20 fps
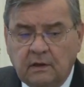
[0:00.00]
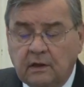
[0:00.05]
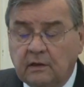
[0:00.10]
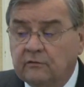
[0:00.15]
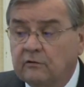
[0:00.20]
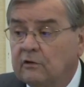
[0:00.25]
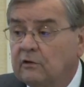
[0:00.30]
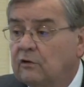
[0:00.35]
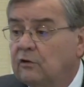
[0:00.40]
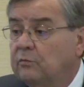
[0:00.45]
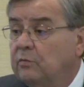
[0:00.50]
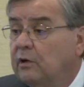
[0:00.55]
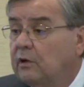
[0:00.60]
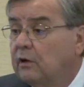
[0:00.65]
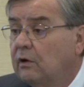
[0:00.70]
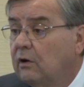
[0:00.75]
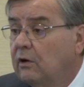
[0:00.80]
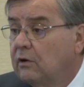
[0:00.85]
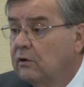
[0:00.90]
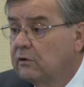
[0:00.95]
it's a little bit
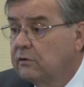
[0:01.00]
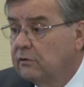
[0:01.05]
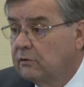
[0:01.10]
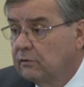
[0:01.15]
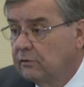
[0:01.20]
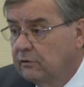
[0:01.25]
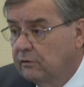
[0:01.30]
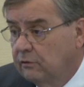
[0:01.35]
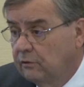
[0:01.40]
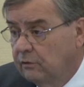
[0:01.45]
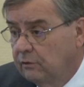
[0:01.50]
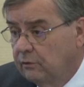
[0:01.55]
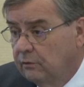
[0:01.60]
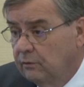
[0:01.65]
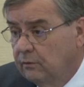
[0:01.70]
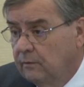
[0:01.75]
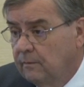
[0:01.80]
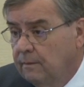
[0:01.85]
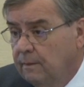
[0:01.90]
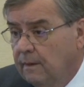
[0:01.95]
harder to
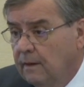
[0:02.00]
do,